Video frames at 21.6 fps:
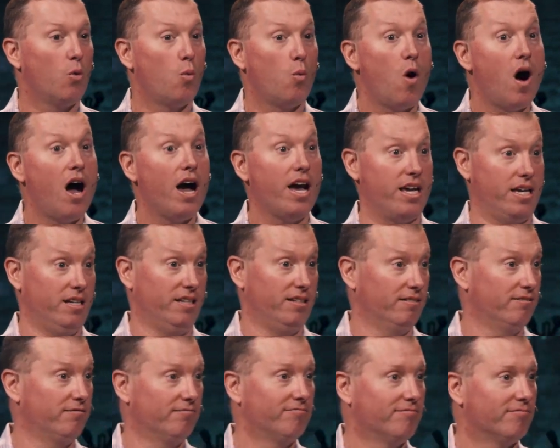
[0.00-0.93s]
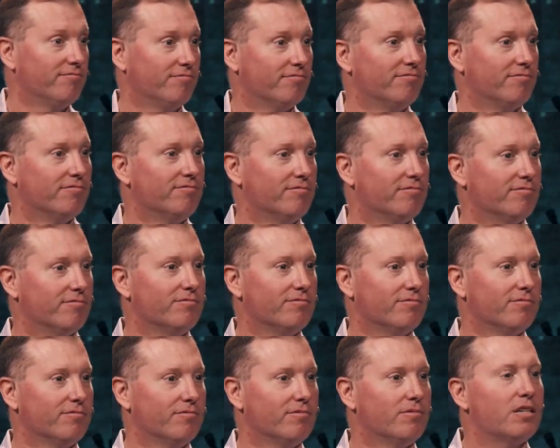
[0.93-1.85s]
Why?
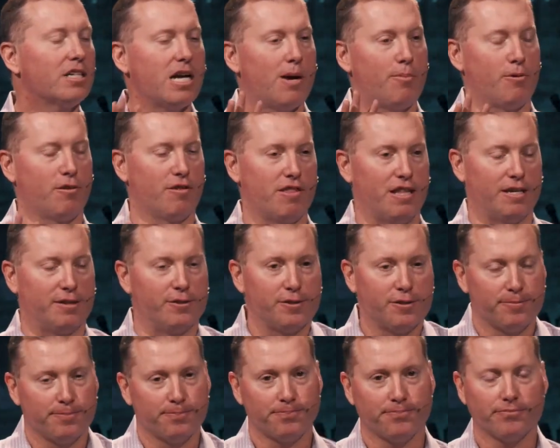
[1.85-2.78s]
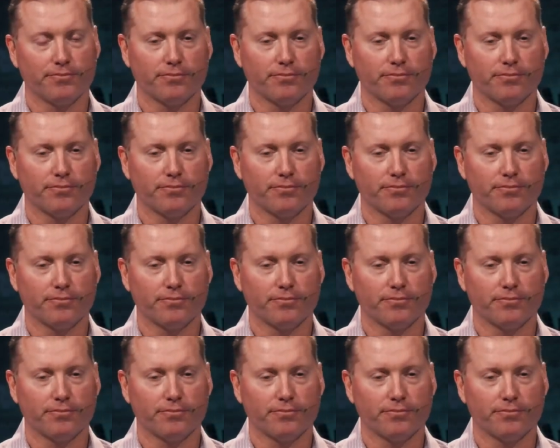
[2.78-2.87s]
A couple of things.